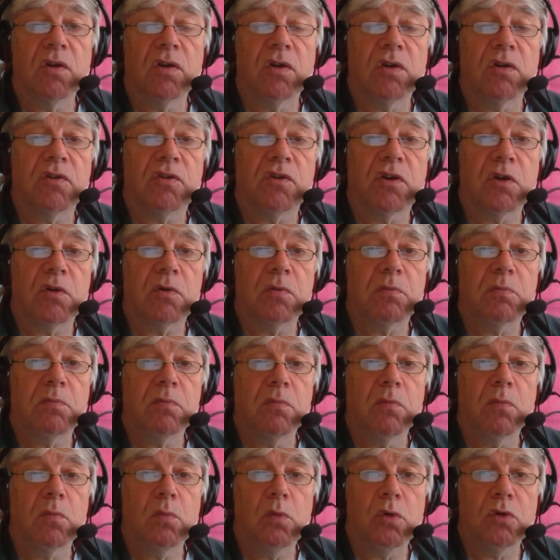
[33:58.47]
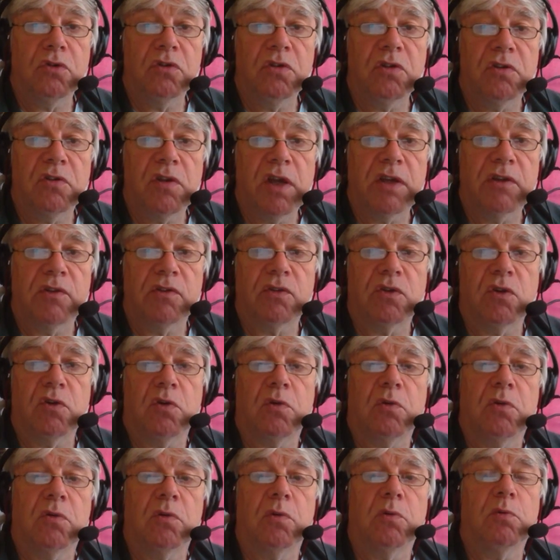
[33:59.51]
So what did DAS
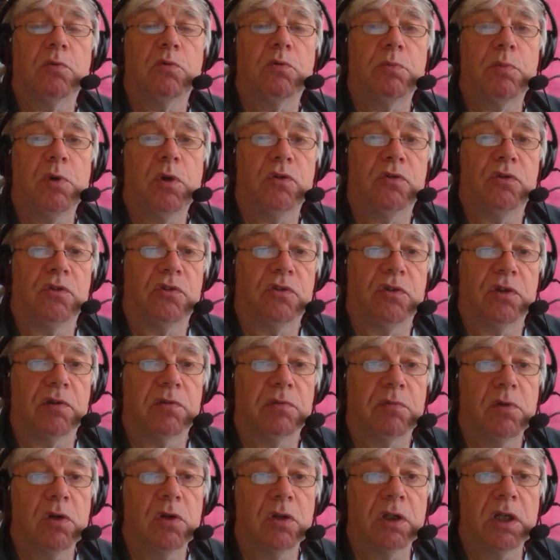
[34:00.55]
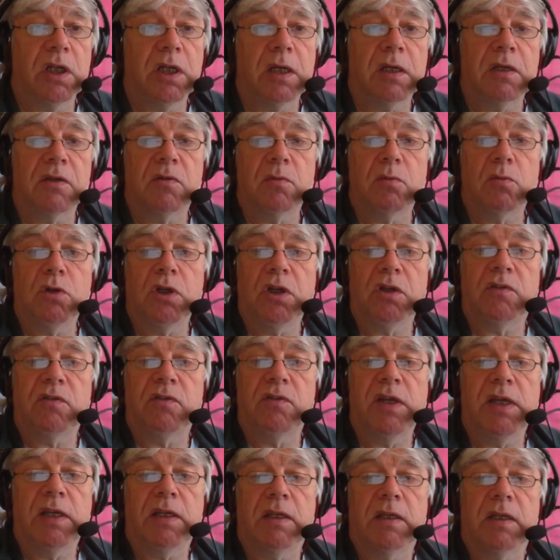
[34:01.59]
do that was positive? Well, what it
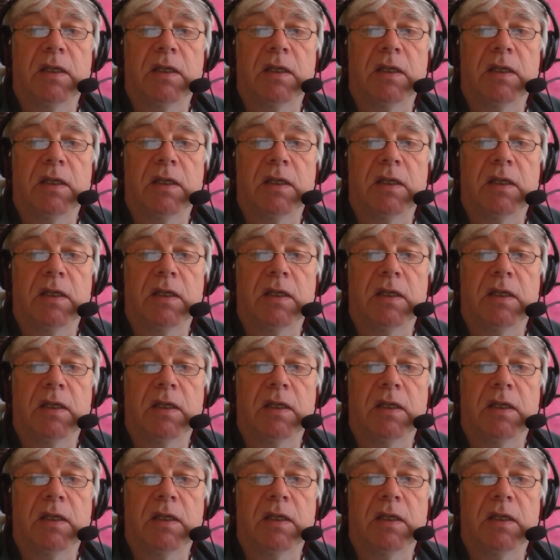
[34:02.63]
did